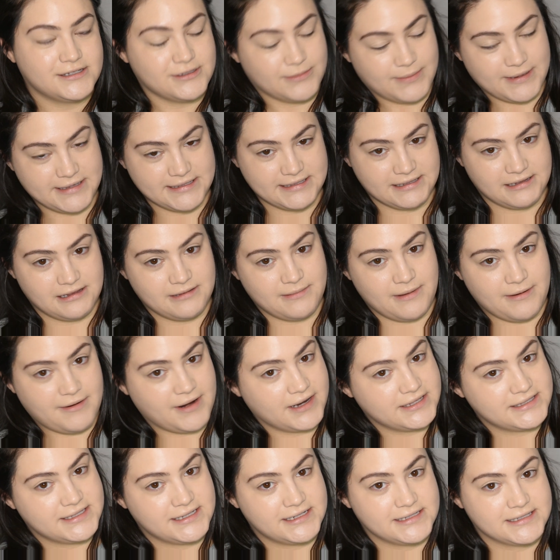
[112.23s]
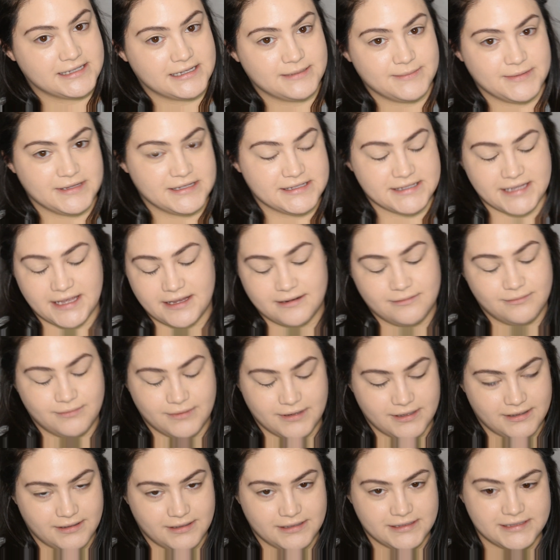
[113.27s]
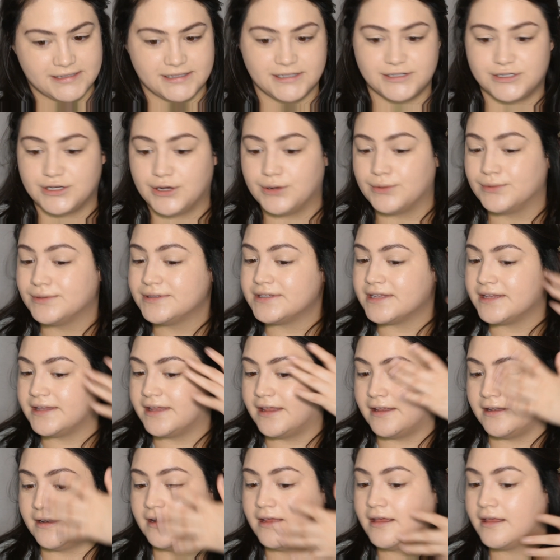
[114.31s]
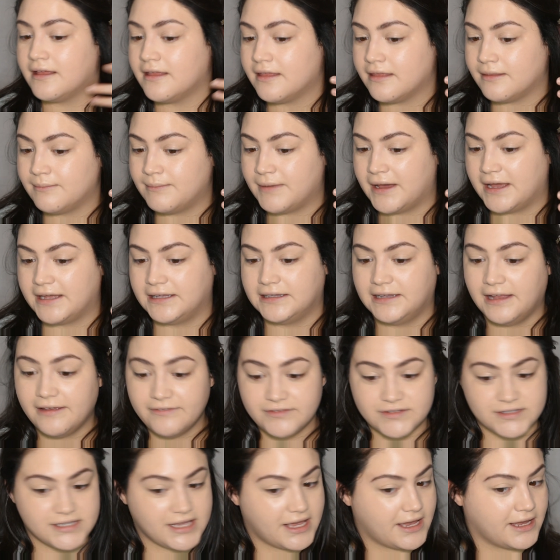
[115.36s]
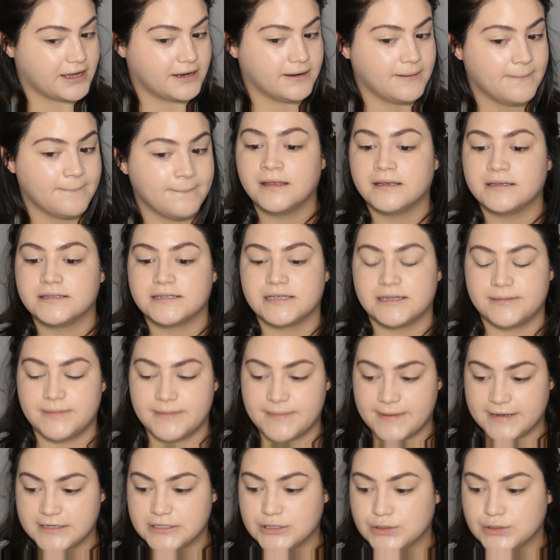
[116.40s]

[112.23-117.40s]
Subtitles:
So basically my right side is gonna be the side where it's the don'ts, and then my left side is gonna be my